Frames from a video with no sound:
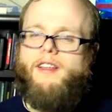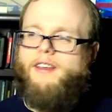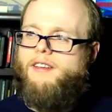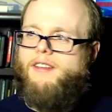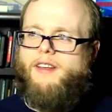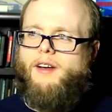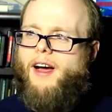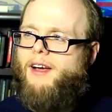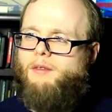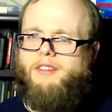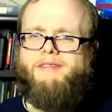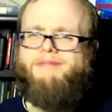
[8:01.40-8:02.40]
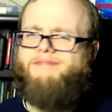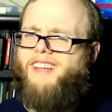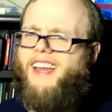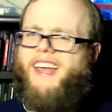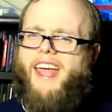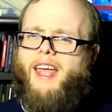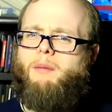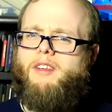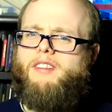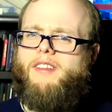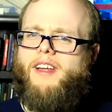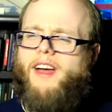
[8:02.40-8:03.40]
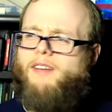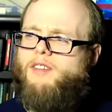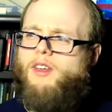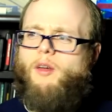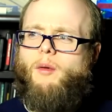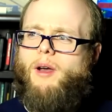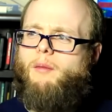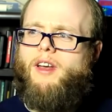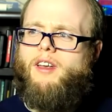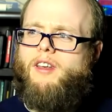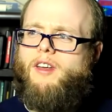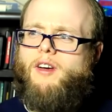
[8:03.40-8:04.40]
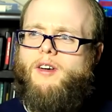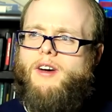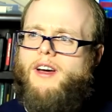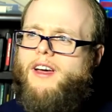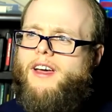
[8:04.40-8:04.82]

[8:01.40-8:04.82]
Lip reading: and I was kind of aimless in life, didn't know what I wanted to do.